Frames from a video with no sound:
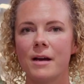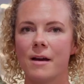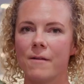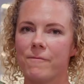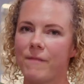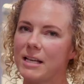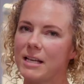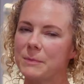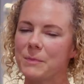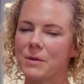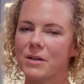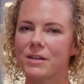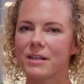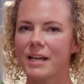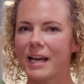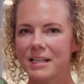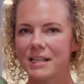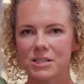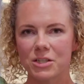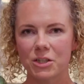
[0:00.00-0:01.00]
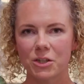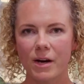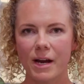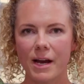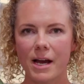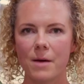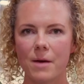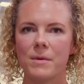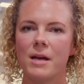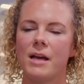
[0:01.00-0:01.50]
Facebook,
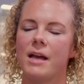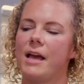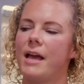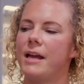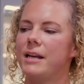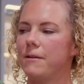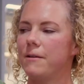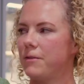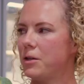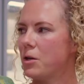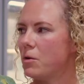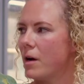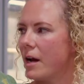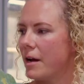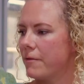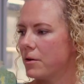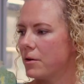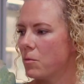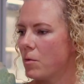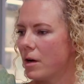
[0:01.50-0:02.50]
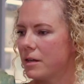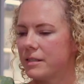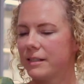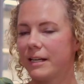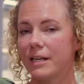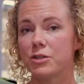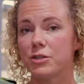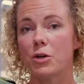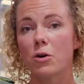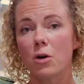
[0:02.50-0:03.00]
Instagram, and if you ever want to
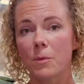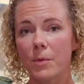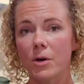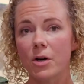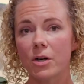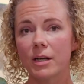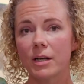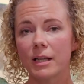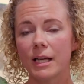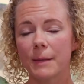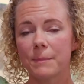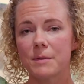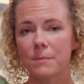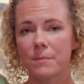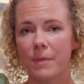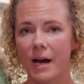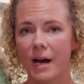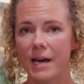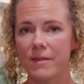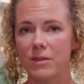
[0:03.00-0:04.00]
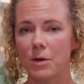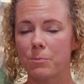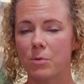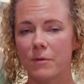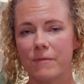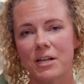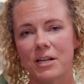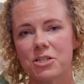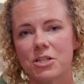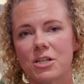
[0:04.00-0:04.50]
get your bird clipped by the
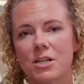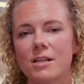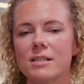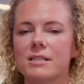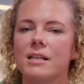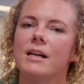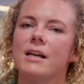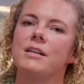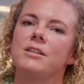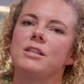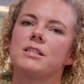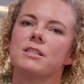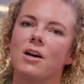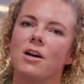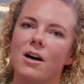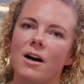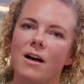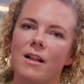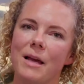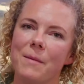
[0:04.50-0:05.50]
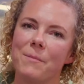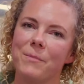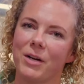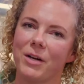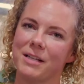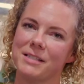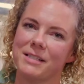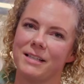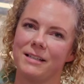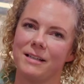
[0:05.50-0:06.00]
professionals, just call and book
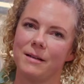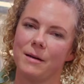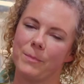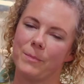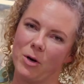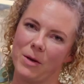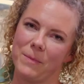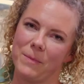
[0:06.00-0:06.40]
us a quick.